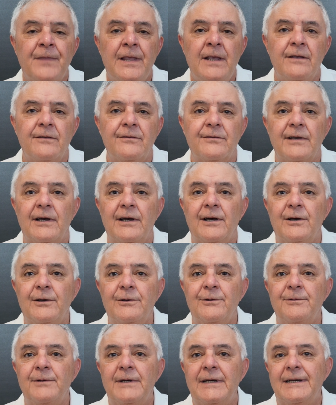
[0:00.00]

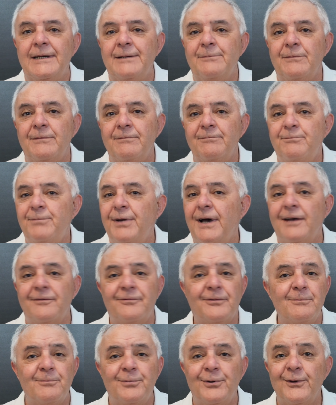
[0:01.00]
So apart
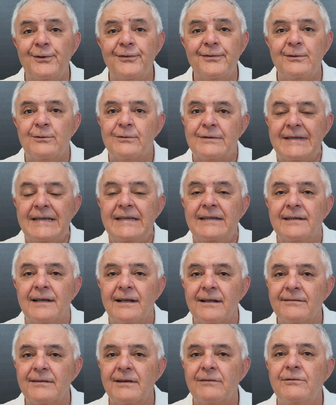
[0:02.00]
from personal
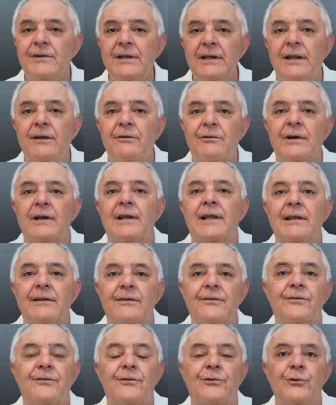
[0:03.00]
details, it really
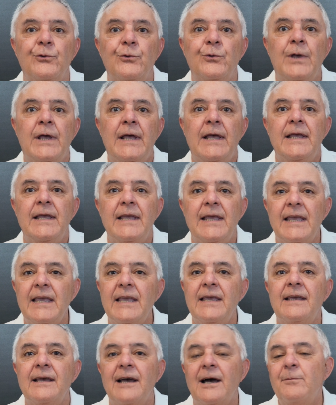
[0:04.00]
relates to
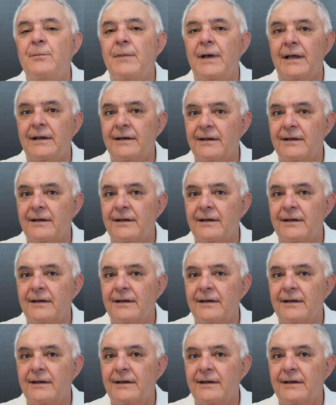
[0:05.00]
income and